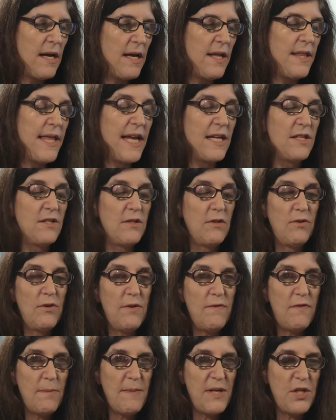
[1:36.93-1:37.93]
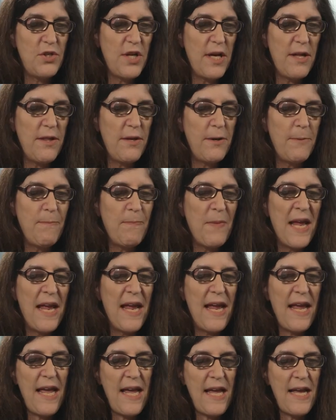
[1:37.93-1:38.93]
They get to learn from each other,
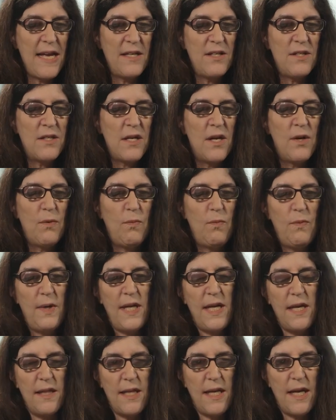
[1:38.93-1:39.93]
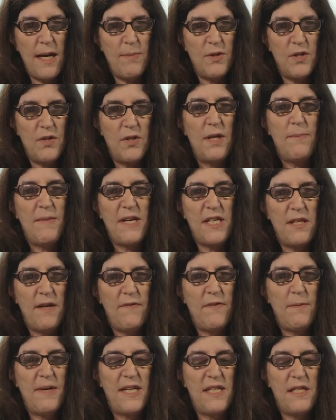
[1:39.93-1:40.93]
and we get the opportunity,
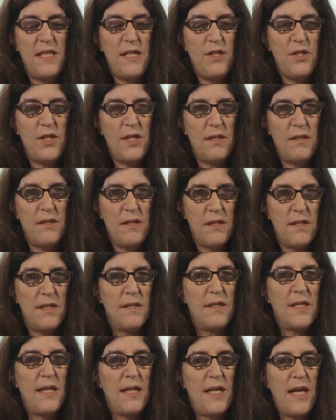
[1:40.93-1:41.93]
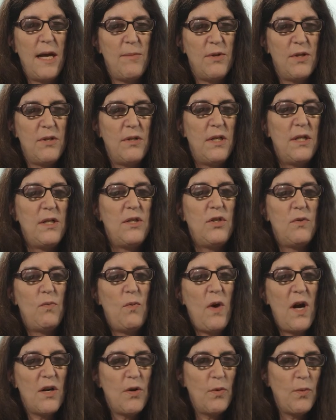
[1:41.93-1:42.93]
myself and my teaching assistants get the opportunity to
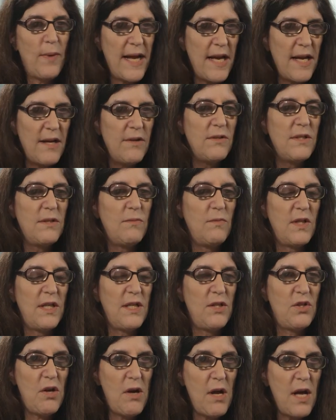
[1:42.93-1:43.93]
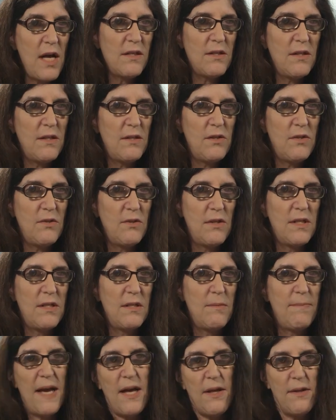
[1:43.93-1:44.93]
walk around and really talk to the
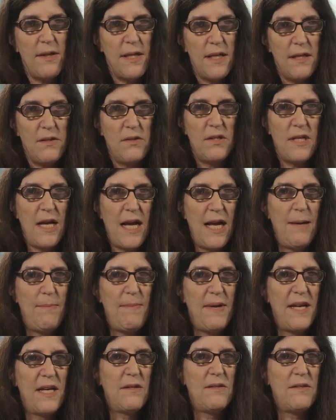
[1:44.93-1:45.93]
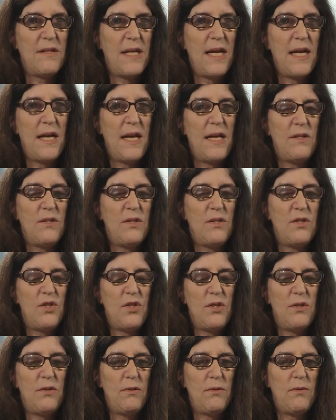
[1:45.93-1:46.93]
students about these topics, and
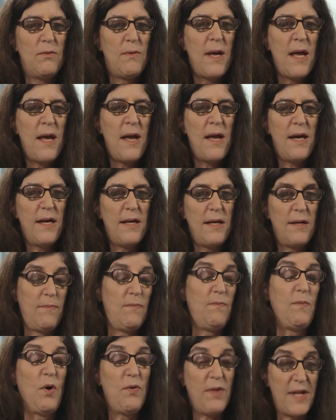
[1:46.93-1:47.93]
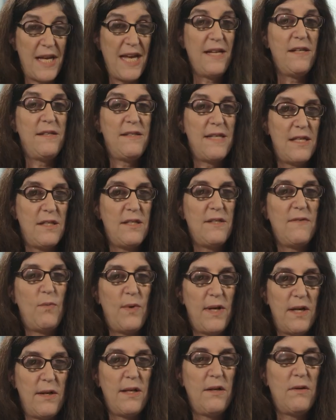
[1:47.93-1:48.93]
to both get a sense of
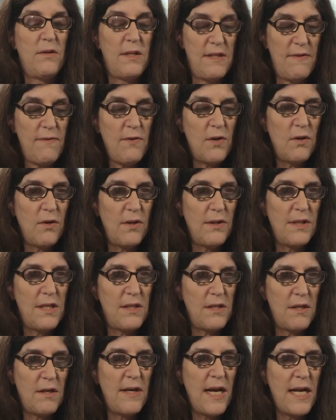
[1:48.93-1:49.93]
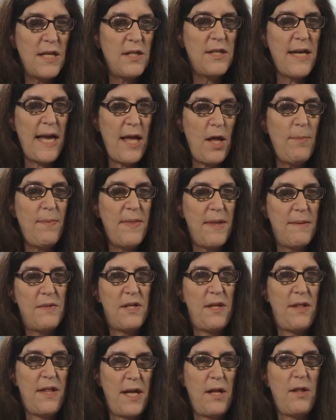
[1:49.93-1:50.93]
where their difficulties are and to help them
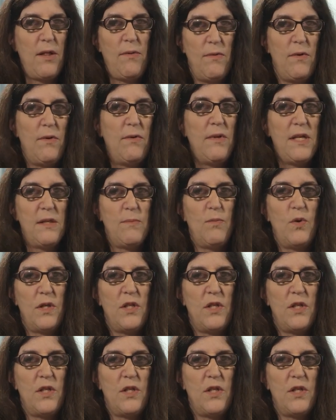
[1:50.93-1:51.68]
to think through these more